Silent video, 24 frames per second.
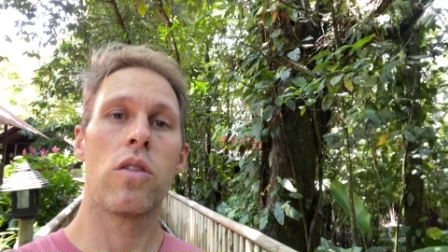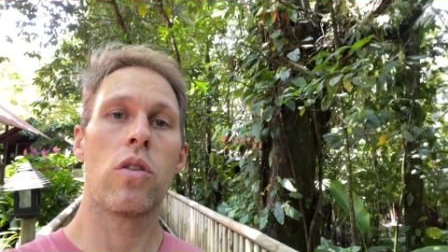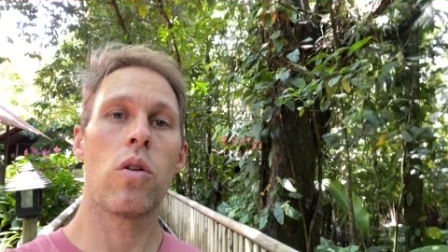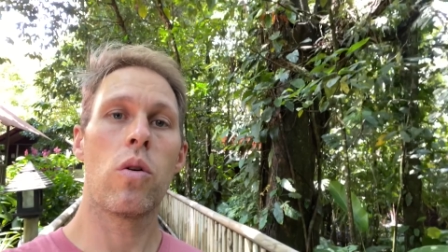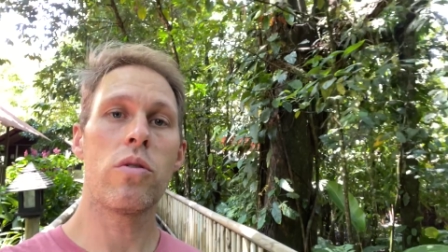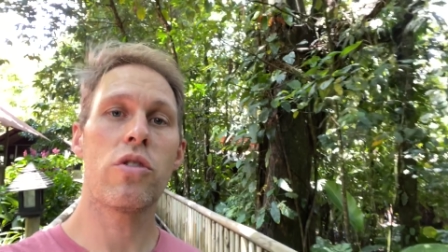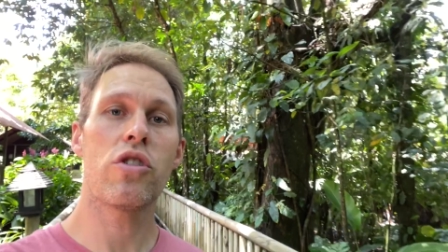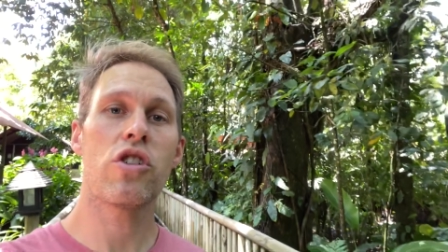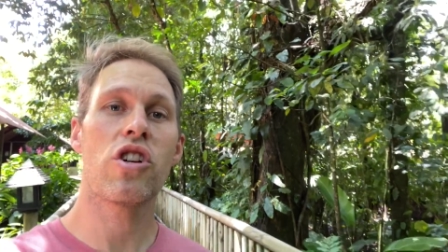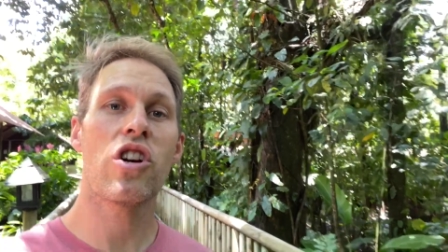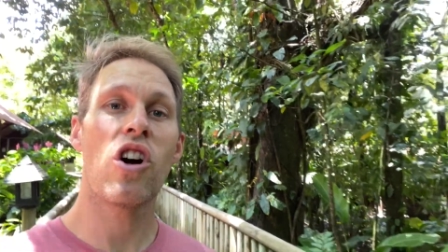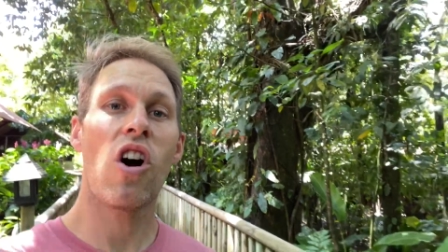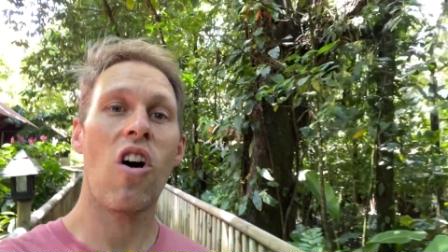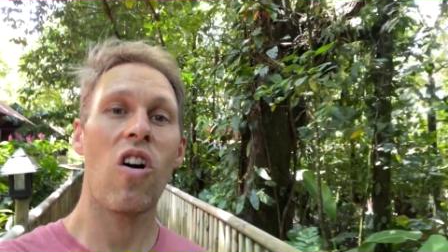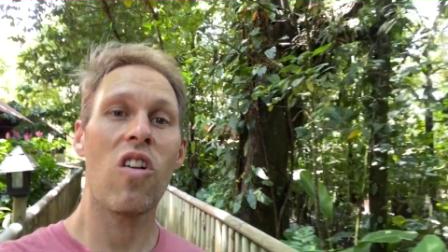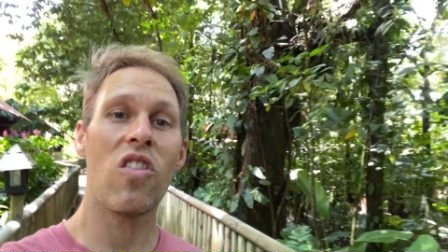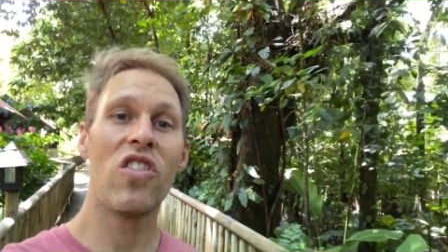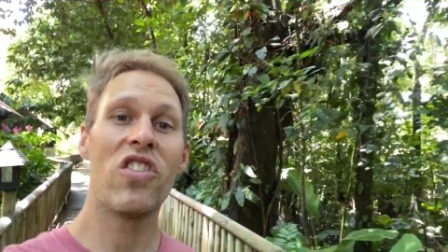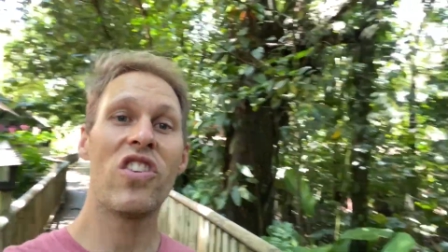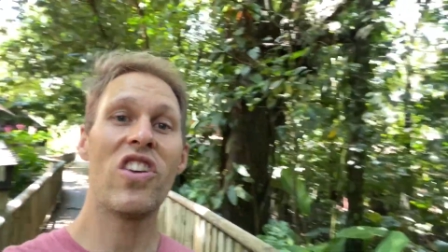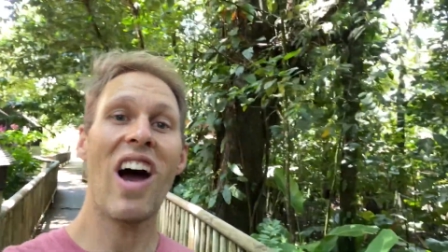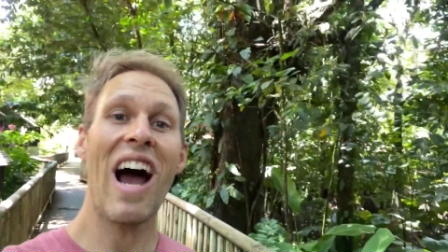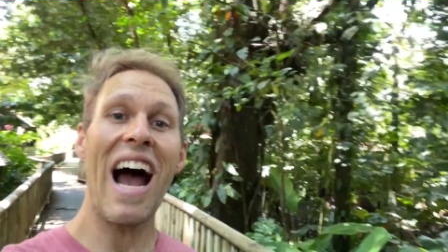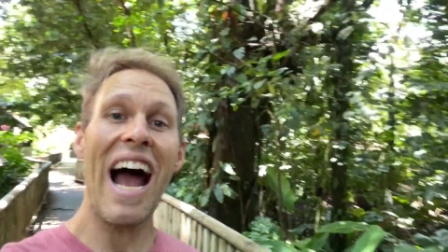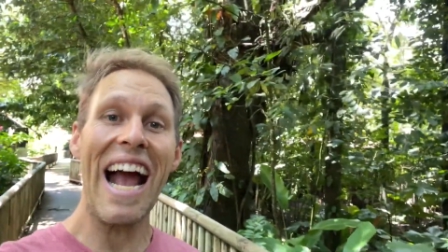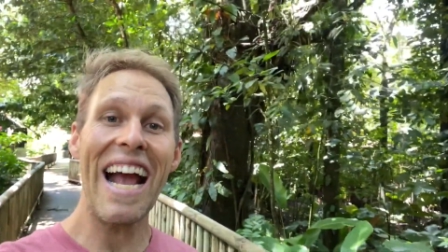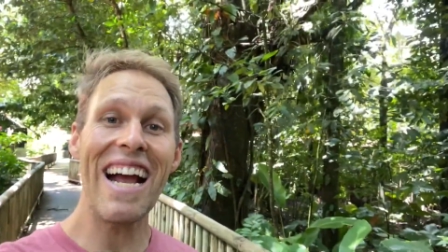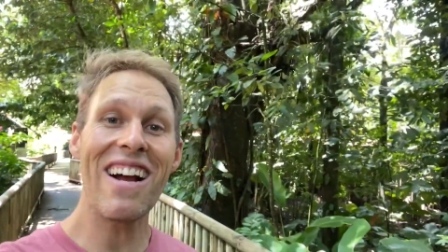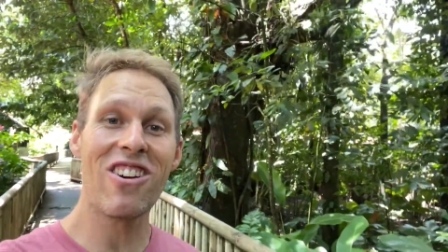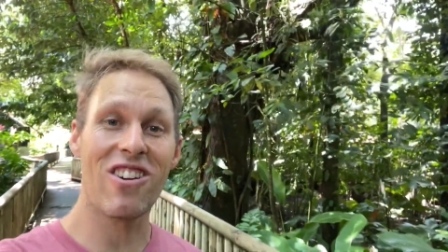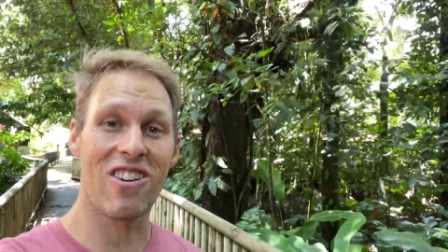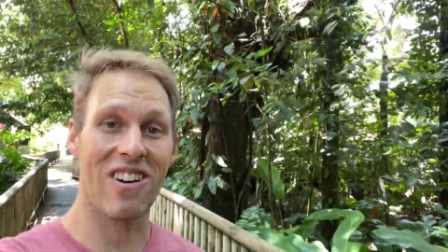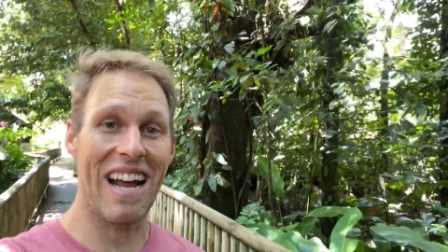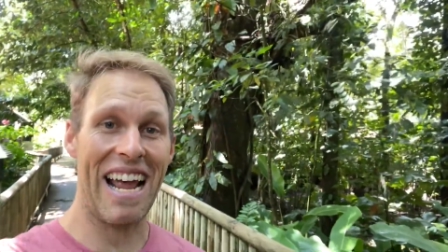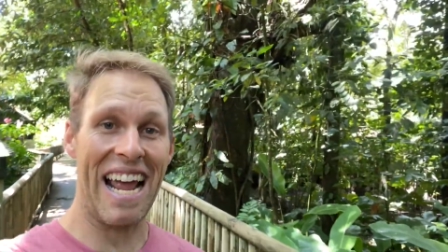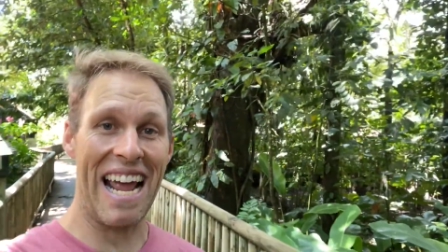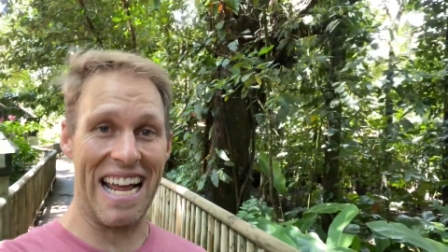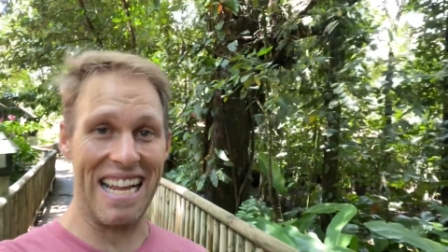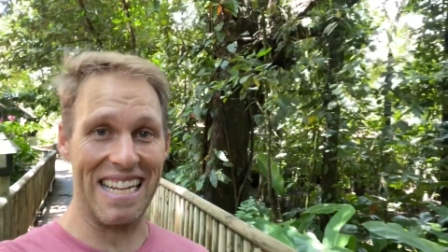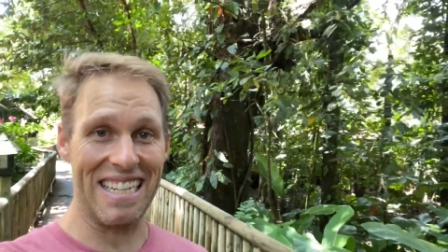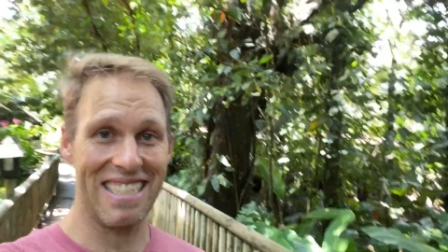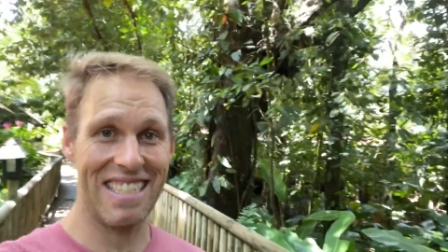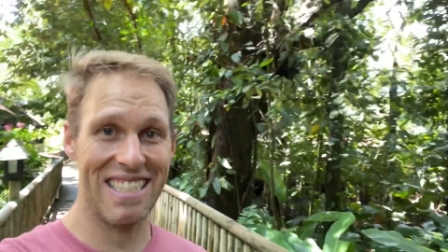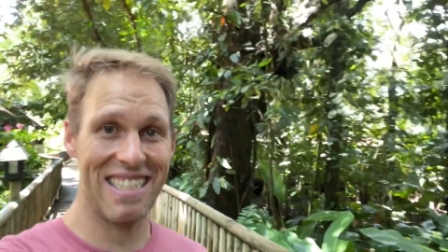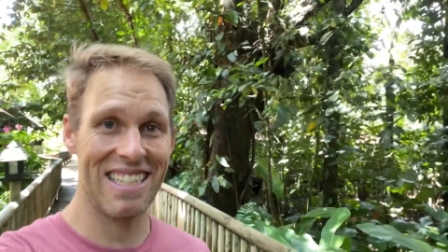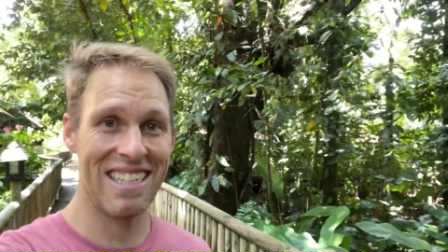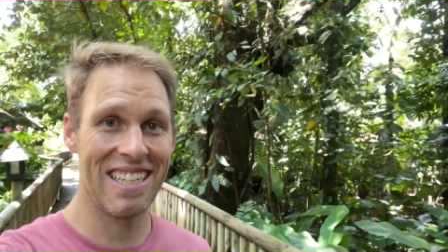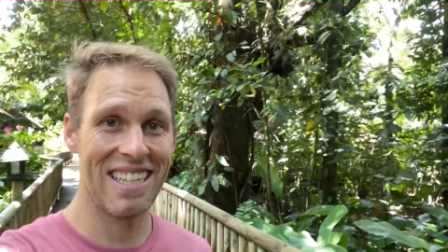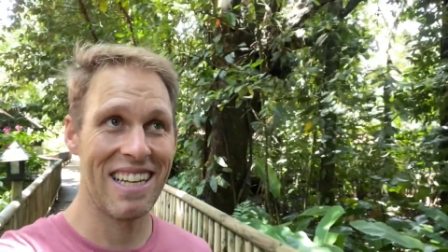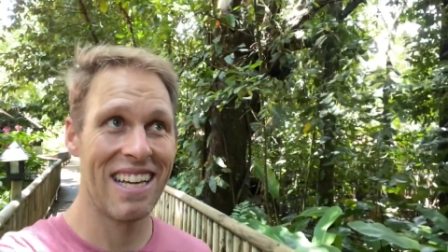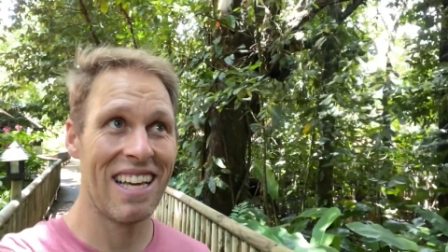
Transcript: Those are called tiger ants,